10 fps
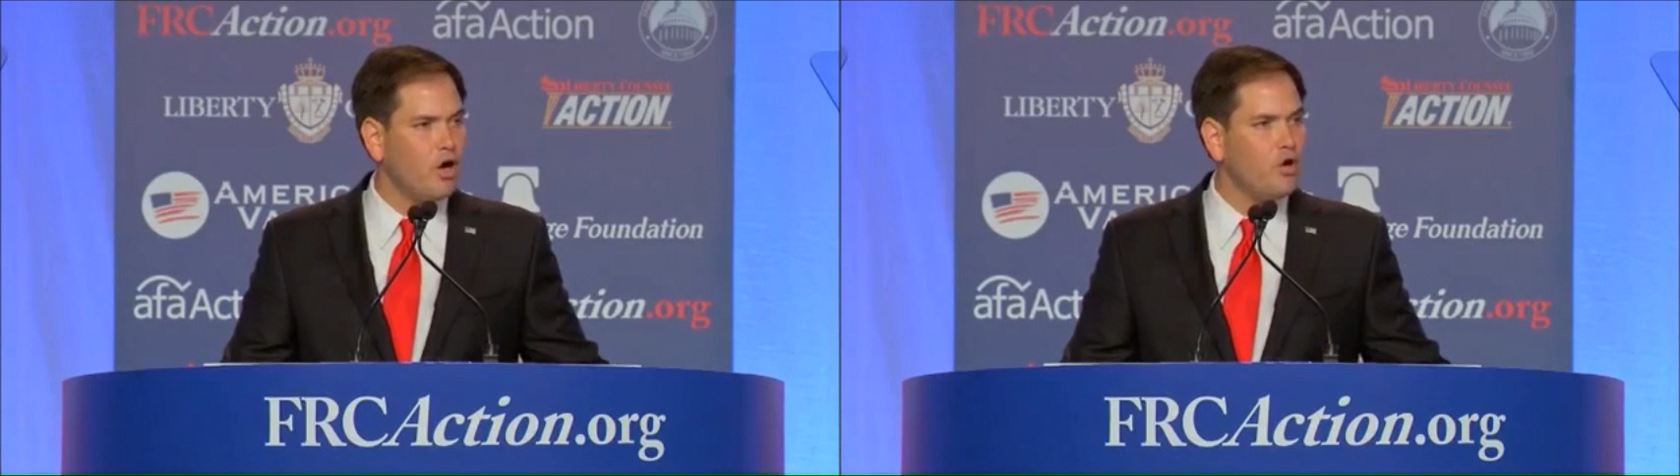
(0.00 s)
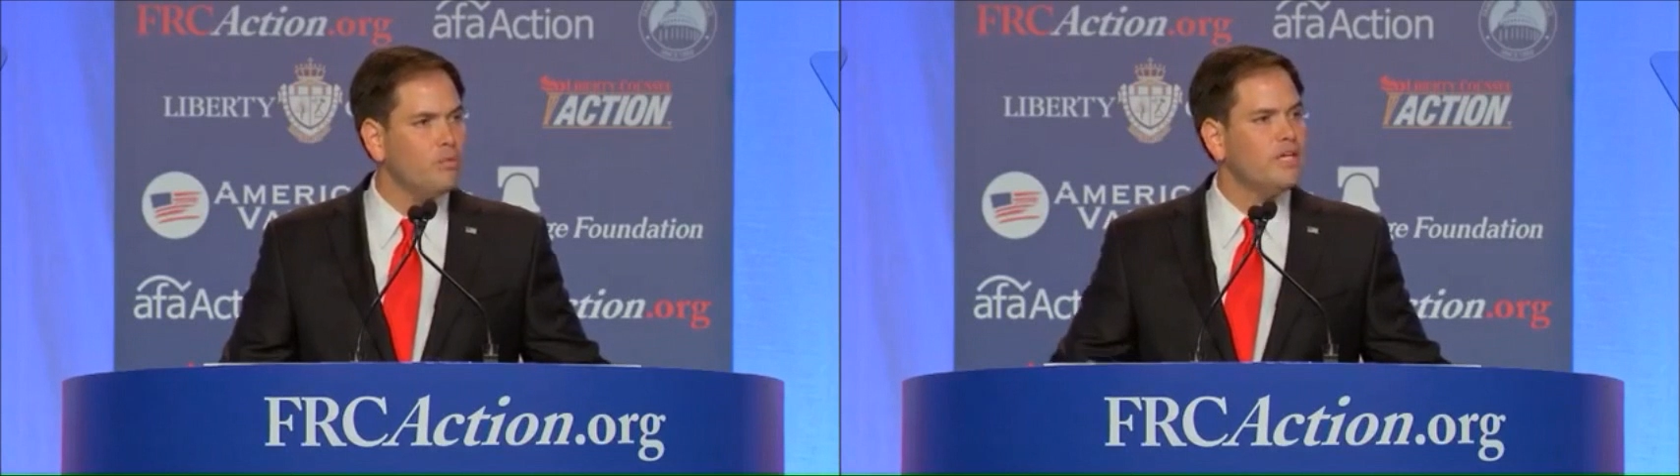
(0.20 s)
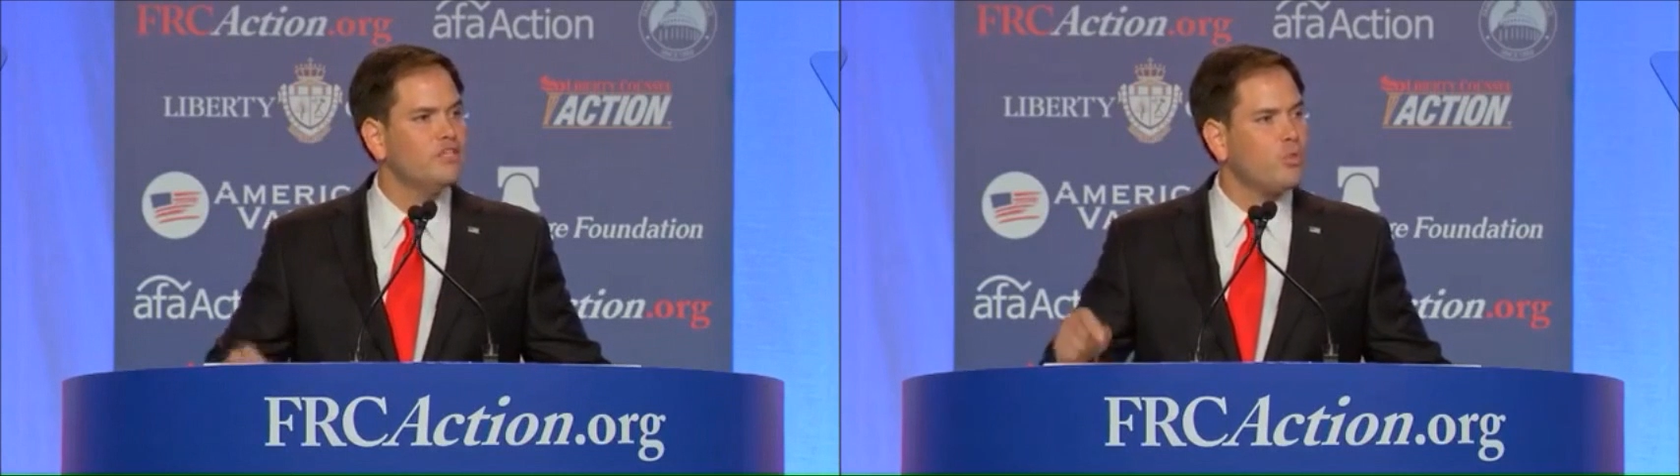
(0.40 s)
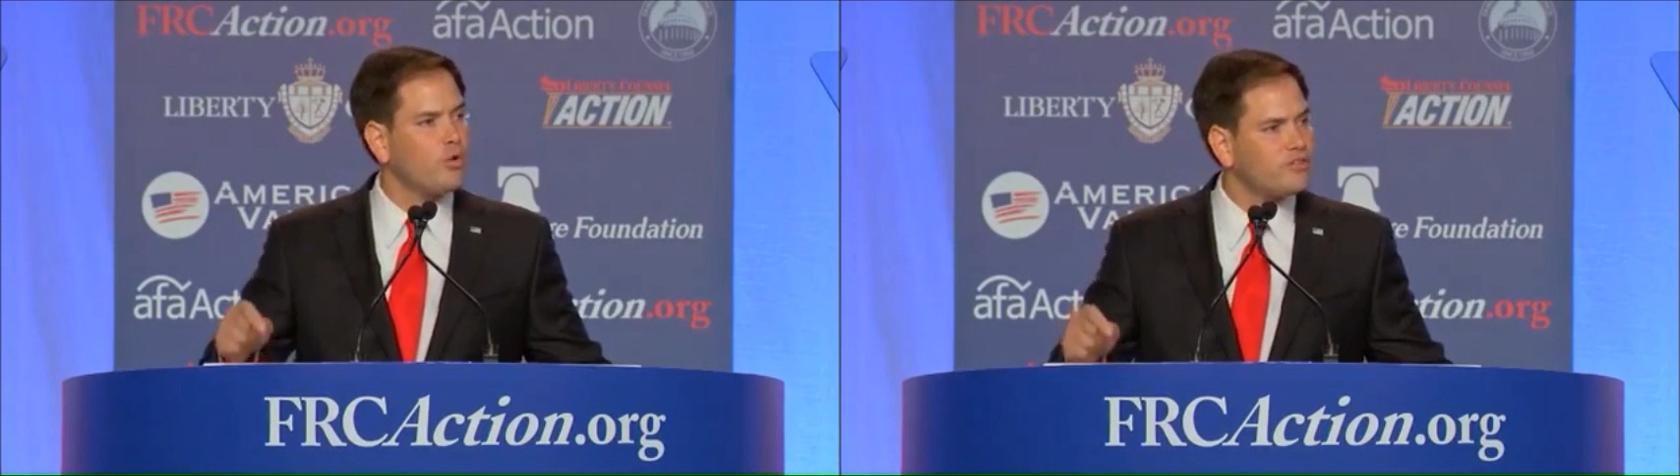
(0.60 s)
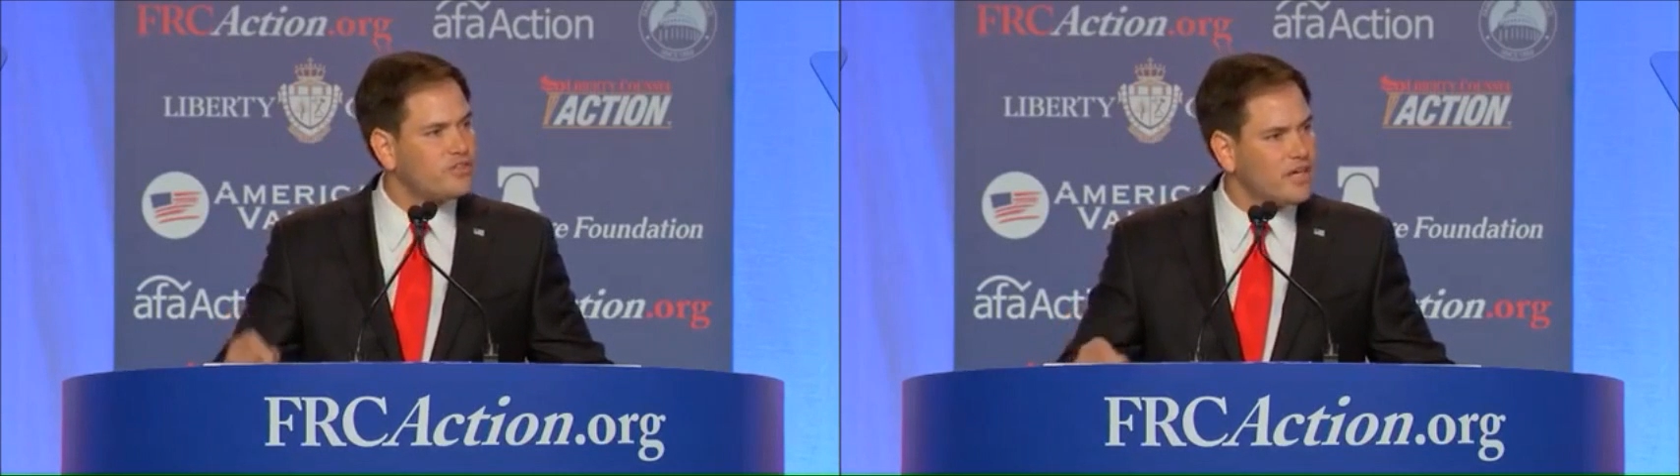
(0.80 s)
home, it is
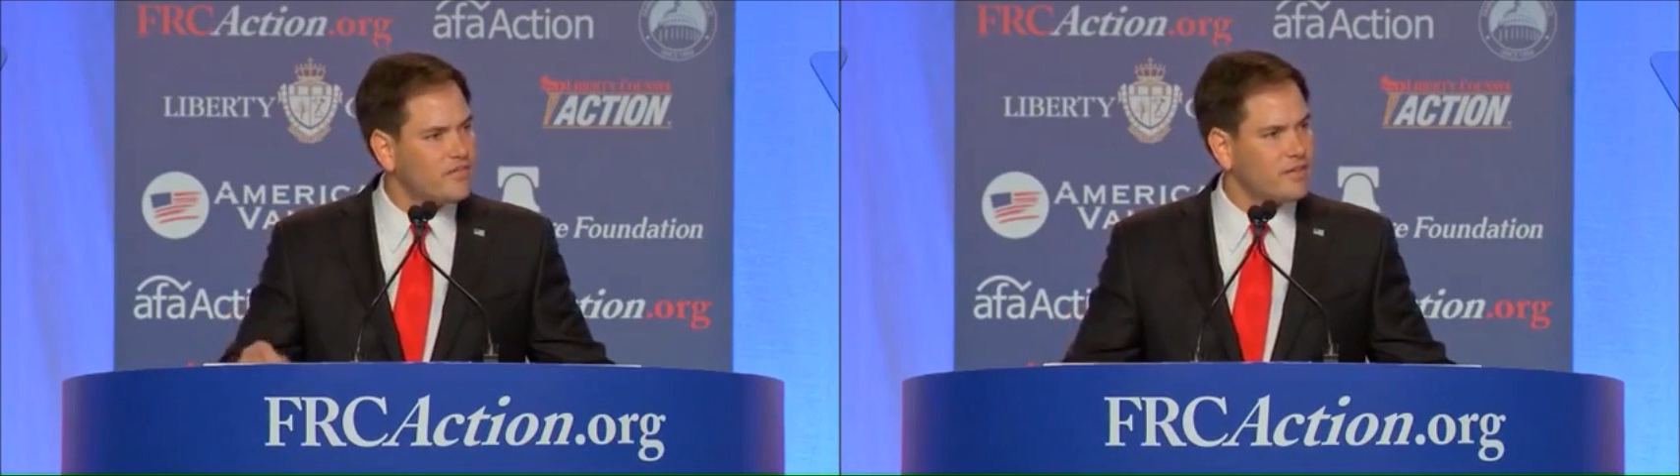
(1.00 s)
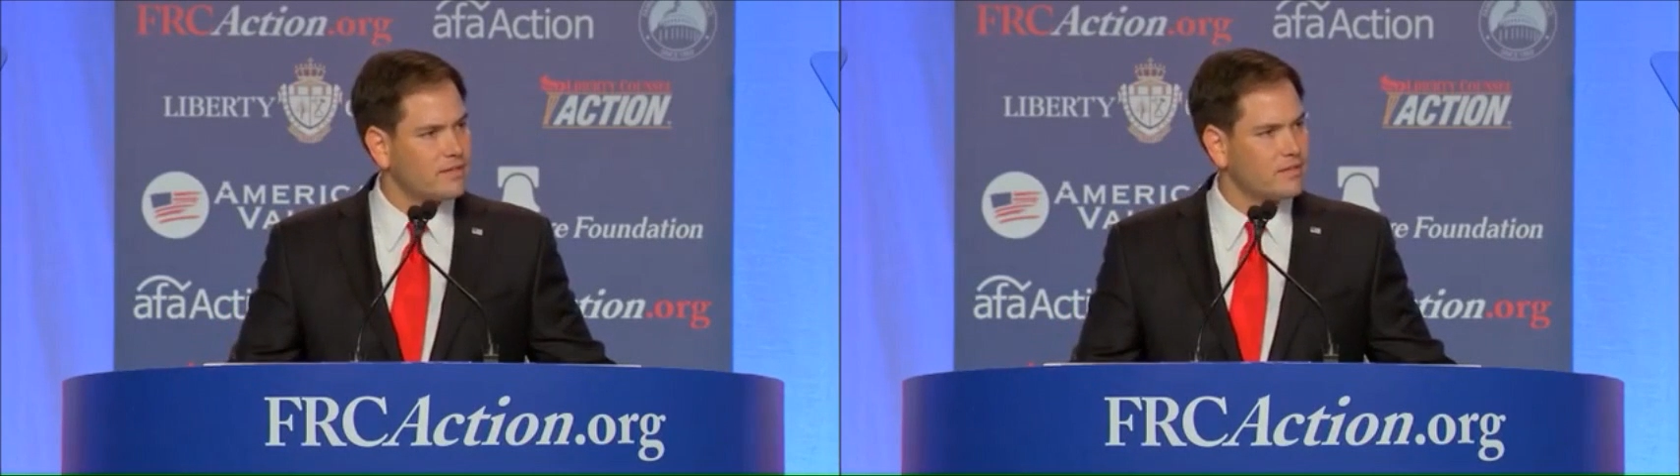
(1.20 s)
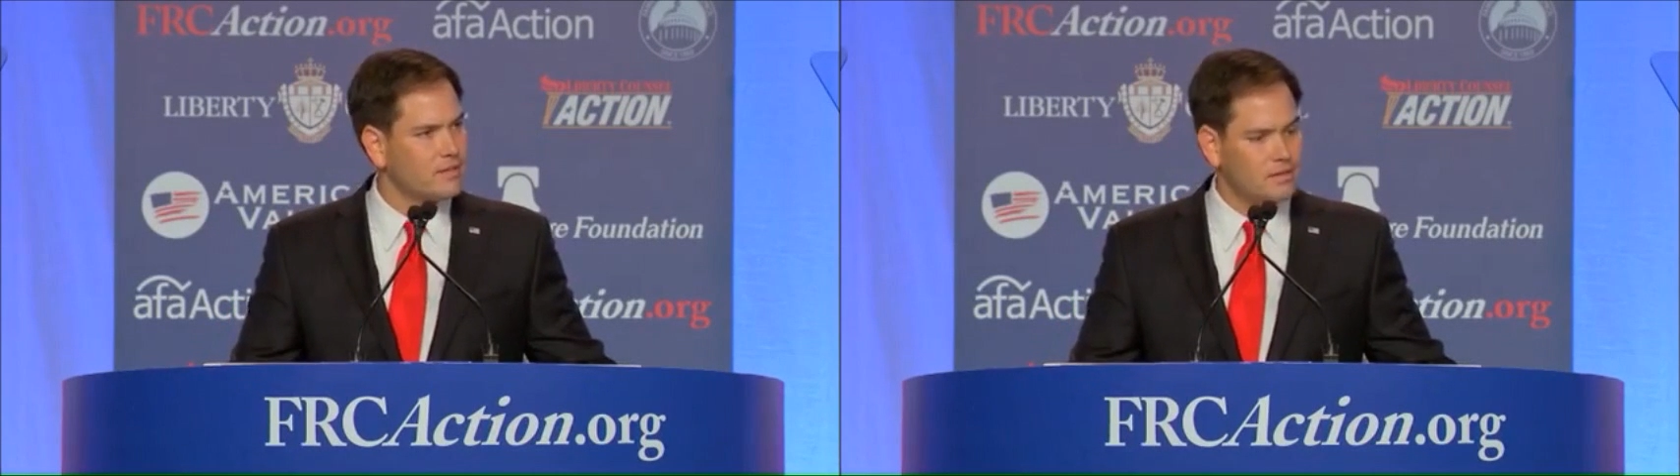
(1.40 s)
worth saving.